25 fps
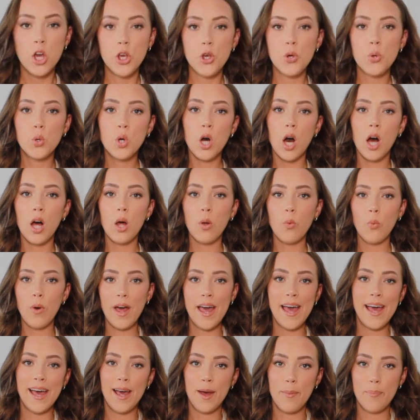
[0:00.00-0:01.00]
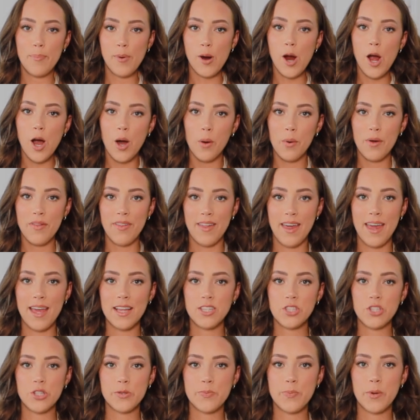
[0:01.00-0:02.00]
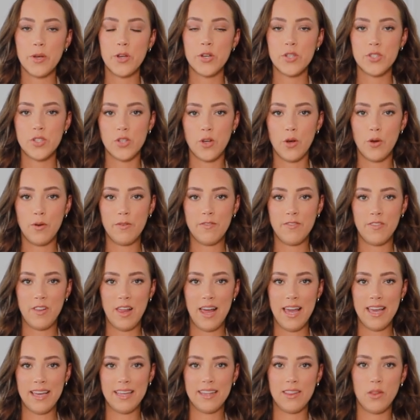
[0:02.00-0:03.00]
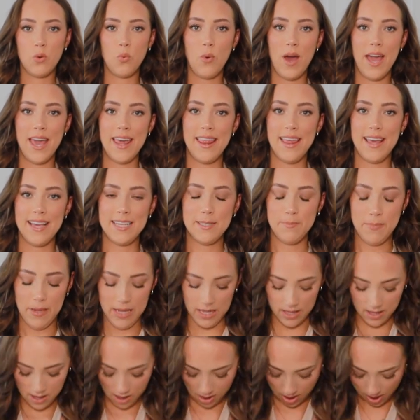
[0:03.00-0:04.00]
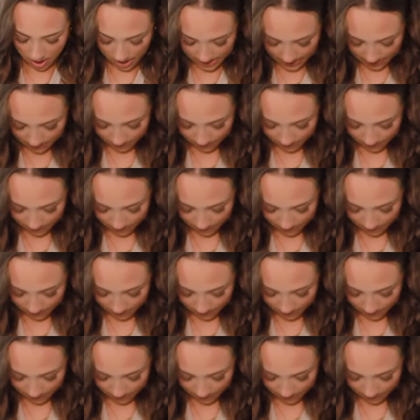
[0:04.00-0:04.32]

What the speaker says: You can't wear a bra with it just because of like the way that it's been cut and